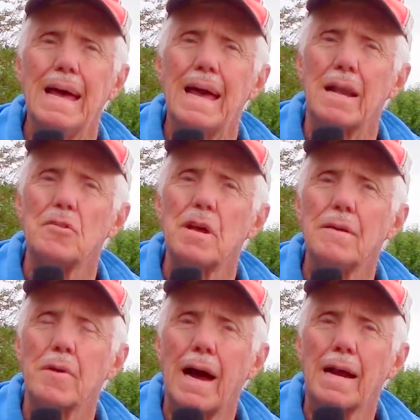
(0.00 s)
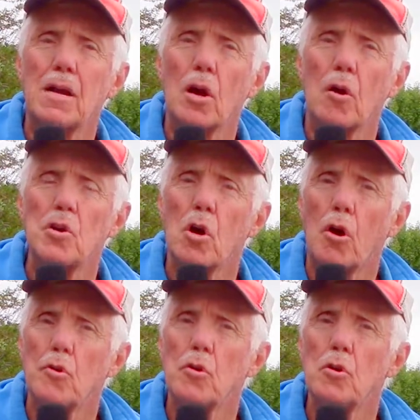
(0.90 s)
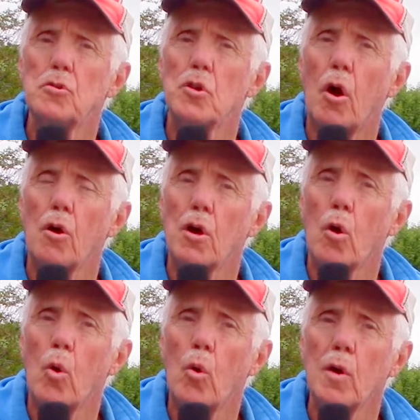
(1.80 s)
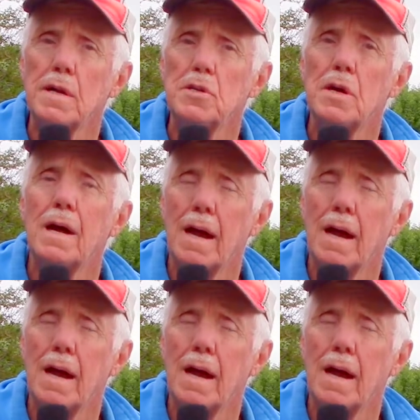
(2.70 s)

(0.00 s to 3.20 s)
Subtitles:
and it seems like your chartreuse or your orange